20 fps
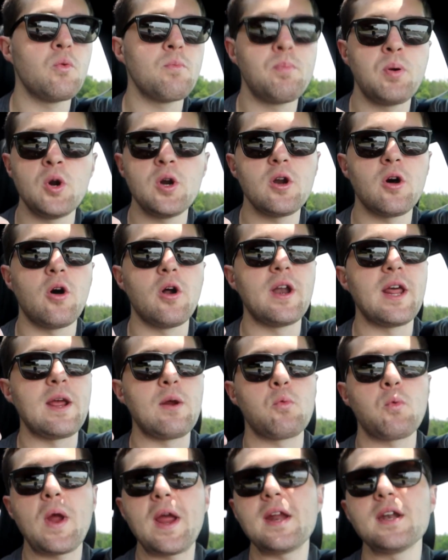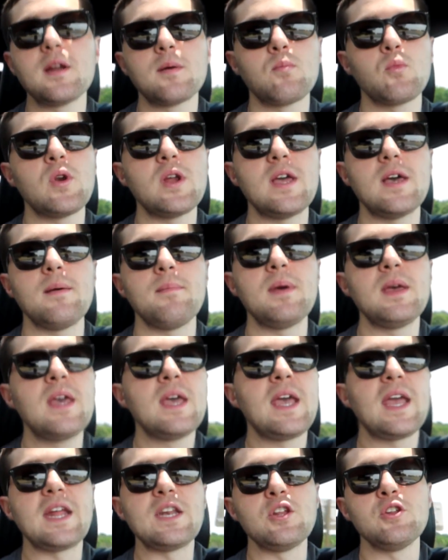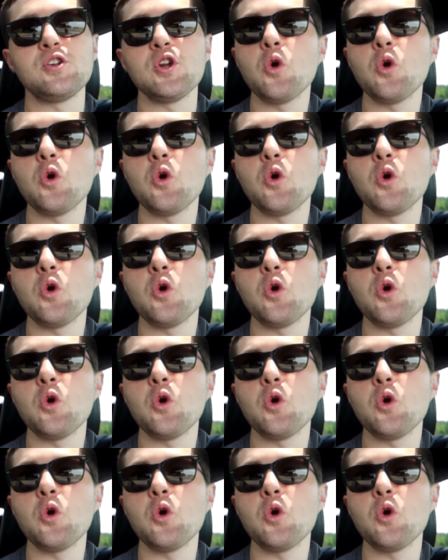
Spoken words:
put on a random rim and you